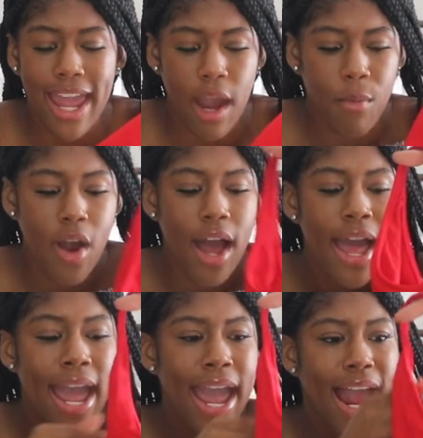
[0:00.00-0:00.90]

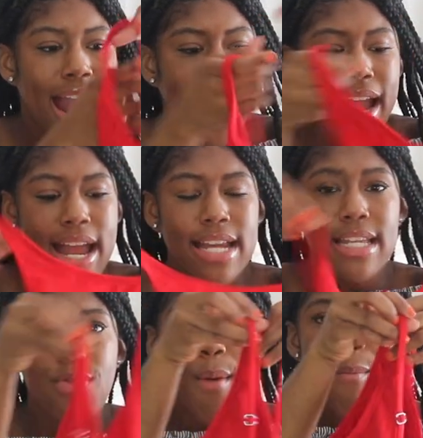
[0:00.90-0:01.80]
camera. And
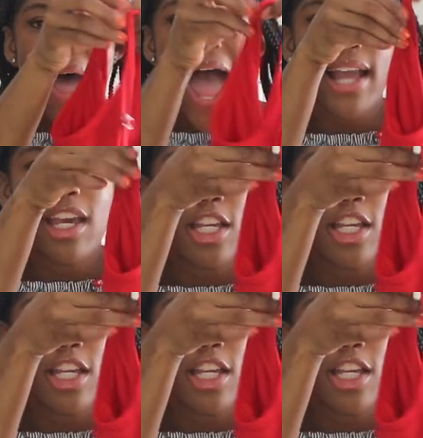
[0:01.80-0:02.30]
the back